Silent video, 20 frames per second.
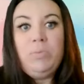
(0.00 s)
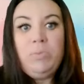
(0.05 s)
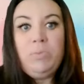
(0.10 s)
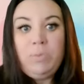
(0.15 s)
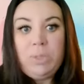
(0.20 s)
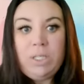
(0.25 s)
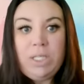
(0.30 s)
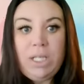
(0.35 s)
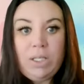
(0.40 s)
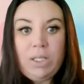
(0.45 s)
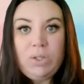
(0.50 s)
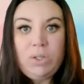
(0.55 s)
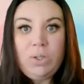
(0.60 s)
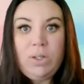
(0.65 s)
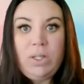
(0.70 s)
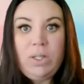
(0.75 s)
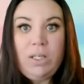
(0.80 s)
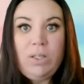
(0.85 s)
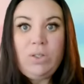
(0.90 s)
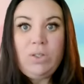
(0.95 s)
potential
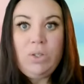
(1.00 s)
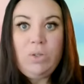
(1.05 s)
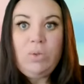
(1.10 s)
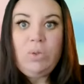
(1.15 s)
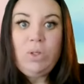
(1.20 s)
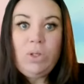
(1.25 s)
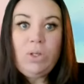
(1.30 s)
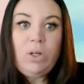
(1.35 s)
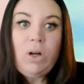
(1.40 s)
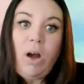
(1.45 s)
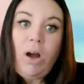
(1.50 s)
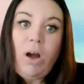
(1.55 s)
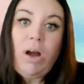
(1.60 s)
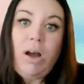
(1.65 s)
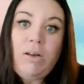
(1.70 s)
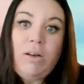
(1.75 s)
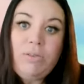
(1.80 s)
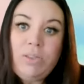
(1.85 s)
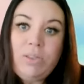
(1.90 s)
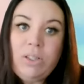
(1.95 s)
things you could
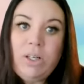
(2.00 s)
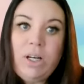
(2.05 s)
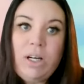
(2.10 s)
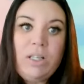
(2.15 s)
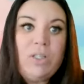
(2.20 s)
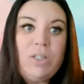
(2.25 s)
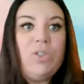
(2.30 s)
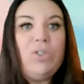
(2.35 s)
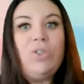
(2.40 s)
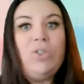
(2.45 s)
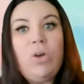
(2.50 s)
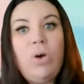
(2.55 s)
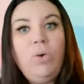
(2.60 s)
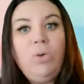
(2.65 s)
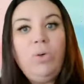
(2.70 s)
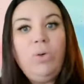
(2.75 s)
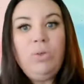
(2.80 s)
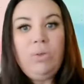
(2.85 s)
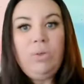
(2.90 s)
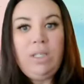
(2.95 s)
offer are so
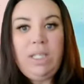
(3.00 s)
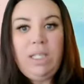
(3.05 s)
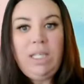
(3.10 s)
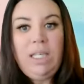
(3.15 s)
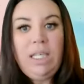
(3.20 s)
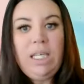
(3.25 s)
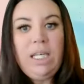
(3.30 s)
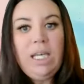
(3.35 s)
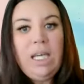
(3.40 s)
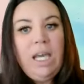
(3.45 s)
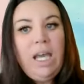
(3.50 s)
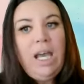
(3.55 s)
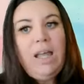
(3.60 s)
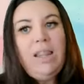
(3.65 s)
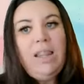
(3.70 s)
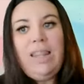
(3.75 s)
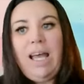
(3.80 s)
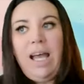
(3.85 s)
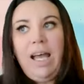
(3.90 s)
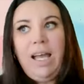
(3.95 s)
unique
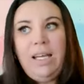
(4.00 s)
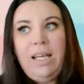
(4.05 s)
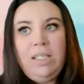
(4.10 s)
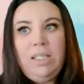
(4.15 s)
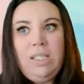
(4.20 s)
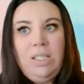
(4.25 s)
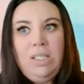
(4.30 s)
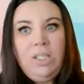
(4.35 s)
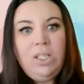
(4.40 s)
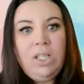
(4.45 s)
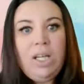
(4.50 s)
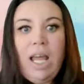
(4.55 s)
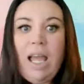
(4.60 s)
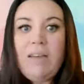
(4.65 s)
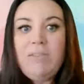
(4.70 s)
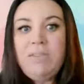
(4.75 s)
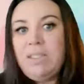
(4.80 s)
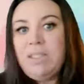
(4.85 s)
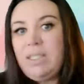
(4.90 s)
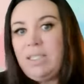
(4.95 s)
that you're going to
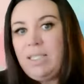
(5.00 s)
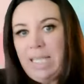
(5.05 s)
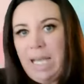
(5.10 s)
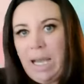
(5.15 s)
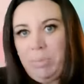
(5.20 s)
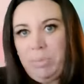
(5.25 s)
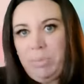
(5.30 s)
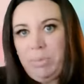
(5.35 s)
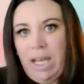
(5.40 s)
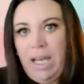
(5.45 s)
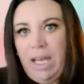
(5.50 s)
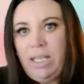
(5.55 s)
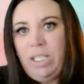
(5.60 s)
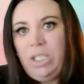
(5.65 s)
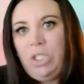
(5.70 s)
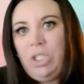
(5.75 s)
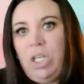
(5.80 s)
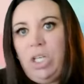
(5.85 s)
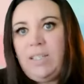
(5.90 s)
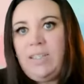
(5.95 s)
have to adapt that,
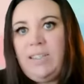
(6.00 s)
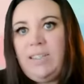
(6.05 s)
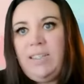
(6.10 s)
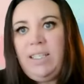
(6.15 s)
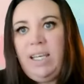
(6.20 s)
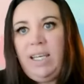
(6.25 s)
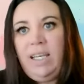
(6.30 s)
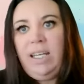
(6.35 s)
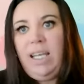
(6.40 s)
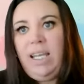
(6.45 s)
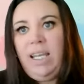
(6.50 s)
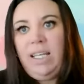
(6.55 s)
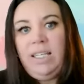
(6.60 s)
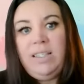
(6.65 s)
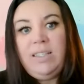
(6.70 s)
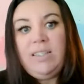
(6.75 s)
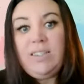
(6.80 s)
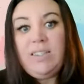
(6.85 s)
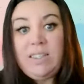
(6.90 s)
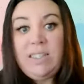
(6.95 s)
adjust it,
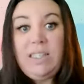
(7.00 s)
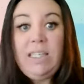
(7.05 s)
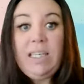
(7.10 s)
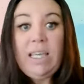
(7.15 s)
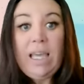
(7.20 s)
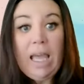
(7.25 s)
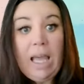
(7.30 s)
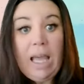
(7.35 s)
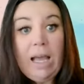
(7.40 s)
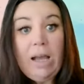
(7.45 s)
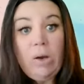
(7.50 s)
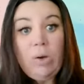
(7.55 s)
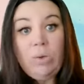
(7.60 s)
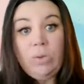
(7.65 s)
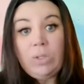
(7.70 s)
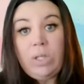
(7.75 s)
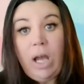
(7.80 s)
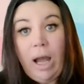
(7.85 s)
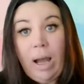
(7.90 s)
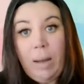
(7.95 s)
and seek
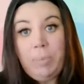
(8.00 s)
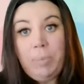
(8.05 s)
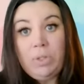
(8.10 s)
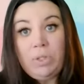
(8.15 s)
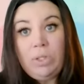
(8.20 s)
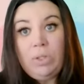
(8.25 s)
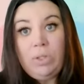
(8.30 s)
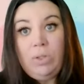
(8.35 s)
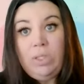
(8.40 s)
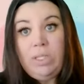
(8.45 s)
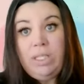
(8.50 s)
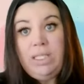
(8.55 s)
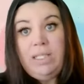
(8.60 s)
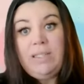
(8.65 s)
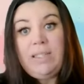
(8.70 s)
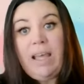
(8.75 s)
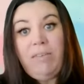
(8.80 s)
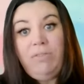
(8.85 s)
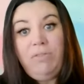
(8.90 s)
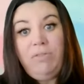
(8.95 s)
out
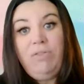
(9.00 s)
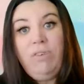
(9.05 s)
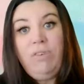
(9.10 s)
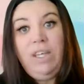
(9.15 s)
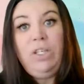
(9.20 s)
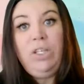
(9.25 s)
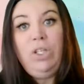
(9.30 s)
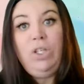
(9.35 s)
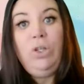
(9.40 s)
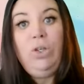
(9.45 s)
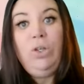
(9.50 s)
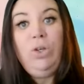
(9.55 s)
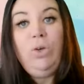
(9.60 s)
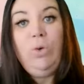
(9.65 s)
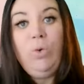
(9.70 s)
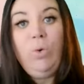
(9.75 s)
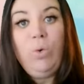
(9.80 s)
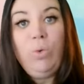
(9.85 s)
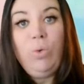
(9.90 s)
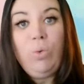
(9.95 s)
opportunities that fit
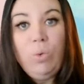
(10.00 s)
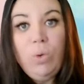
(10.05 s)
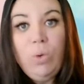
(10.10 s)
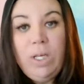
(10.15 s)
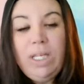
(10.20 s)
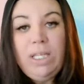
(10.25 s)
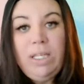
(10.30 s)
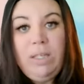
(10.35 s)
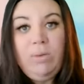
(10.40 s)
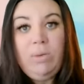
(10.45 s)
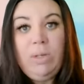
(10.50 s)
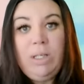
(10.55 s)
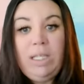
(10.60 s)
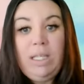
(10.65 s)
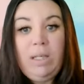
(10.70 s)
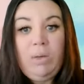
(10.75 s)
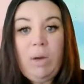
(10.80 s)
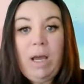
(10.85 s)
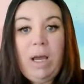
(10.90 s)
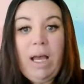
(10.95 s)
you really,
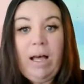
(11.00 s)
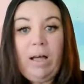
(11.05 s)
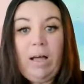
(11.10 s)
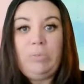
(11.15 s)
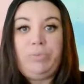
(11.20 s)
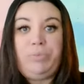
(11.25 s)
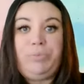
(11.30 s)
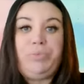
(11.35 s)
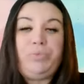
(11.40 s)
really well.